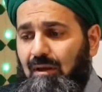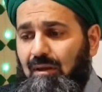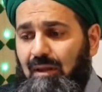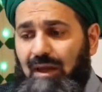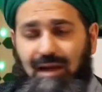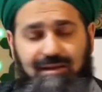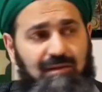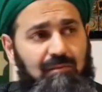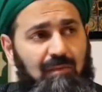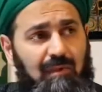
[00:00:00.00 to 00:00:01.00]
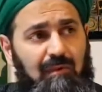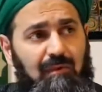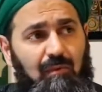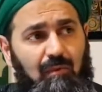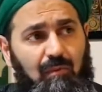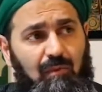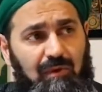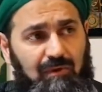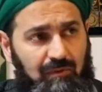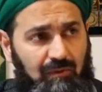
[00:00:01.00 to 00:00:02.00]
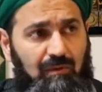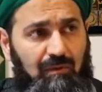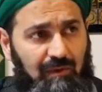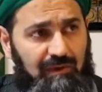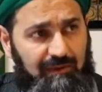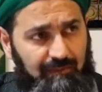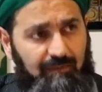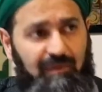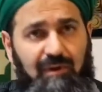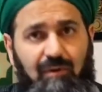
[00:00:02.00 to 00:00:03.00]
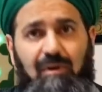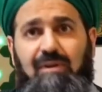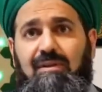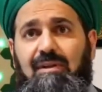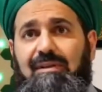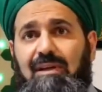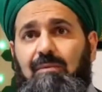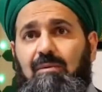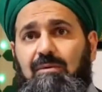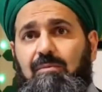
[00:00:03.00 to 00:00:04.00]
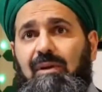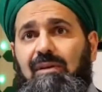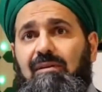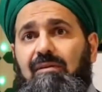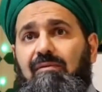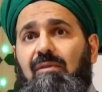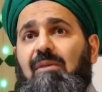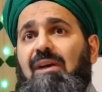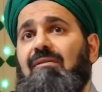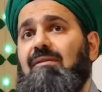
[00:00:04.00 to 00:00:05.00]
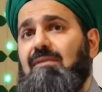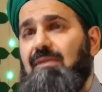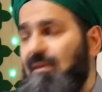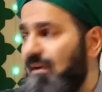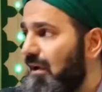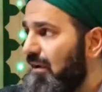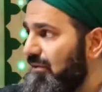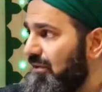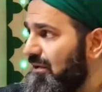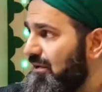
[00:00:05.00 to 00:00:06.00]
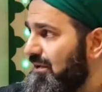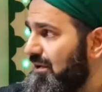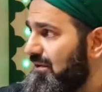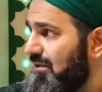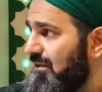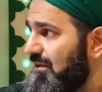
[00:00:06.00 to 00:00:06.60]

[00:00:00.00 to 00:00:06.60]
They asked him, would your Lord bring on us a table spread from heavens after 30 days?